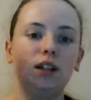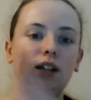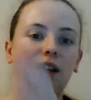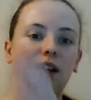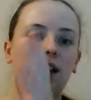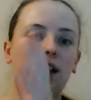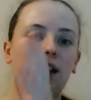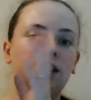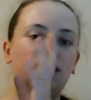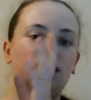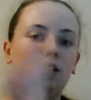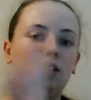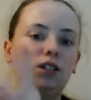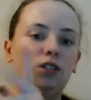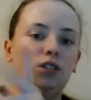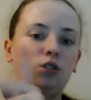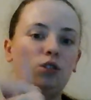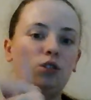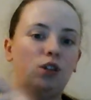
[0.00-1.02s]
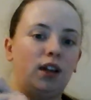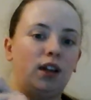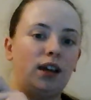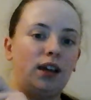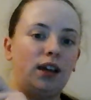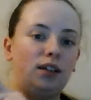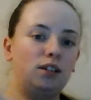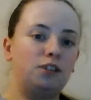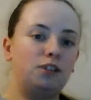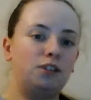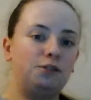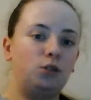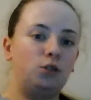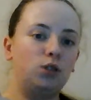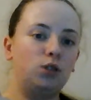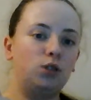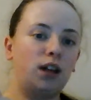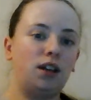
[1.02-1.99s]
in not like
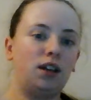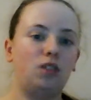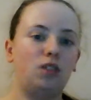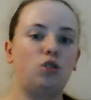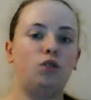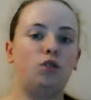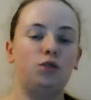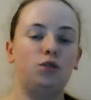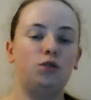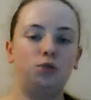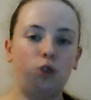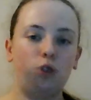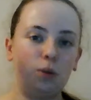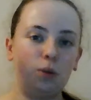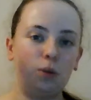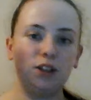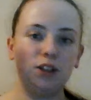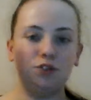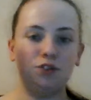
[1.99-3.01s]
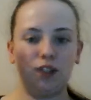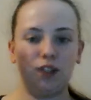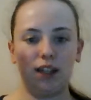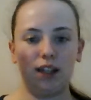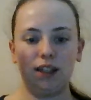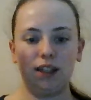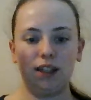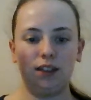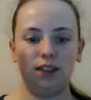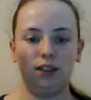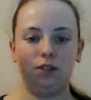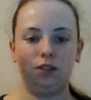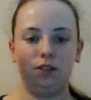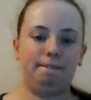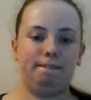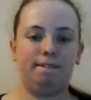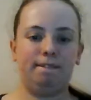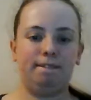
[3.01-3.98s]
full length novel format for kids.
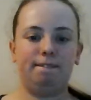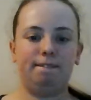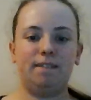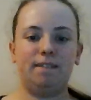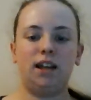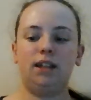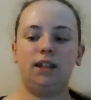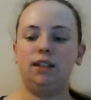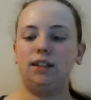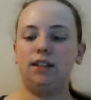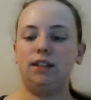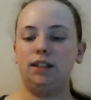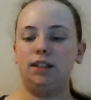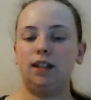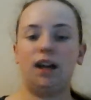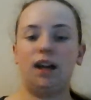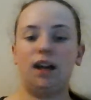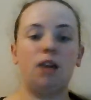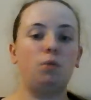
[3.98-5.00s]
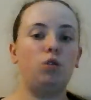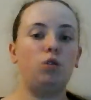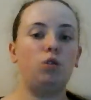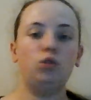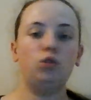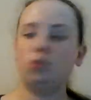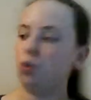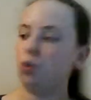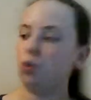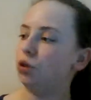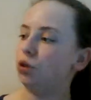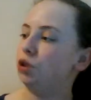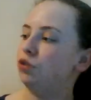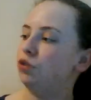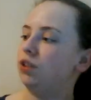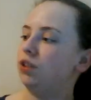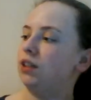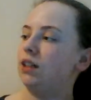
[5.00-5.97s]
And I am also
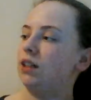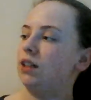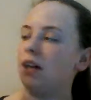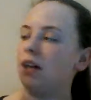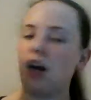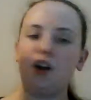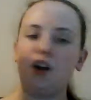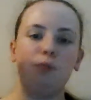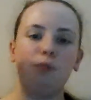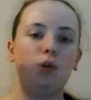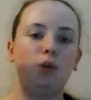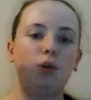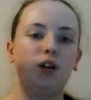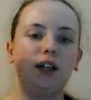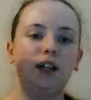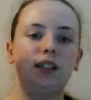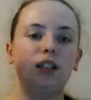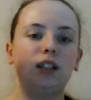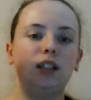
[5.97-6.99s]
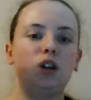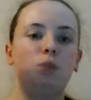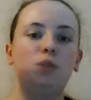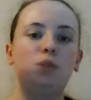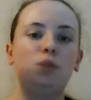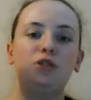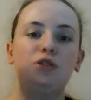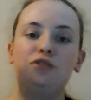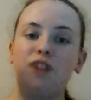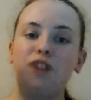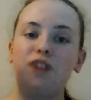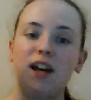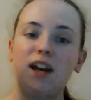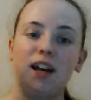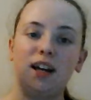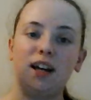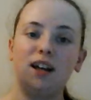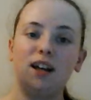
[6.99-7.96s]
currently reading Harry Potter and the Goblet of
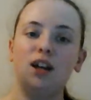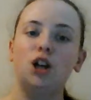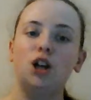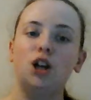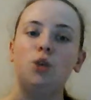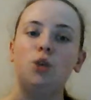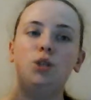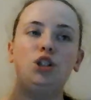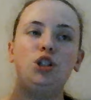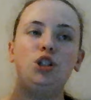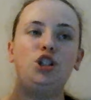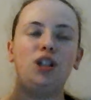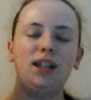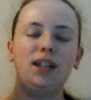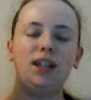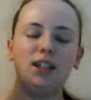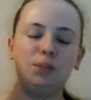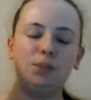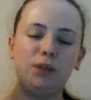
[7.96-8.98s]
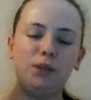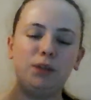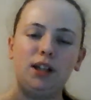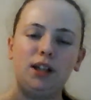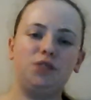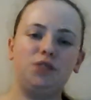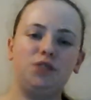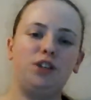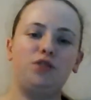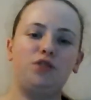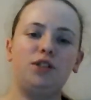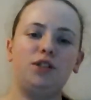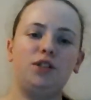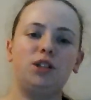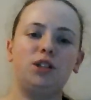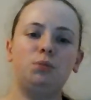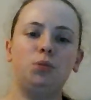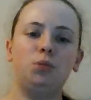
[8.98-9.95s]
Fire, which is my least favourite
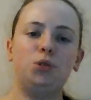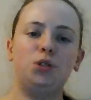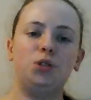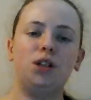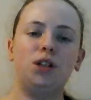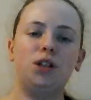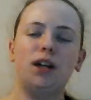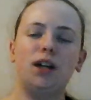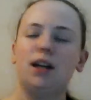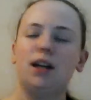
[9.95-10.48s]
in the book,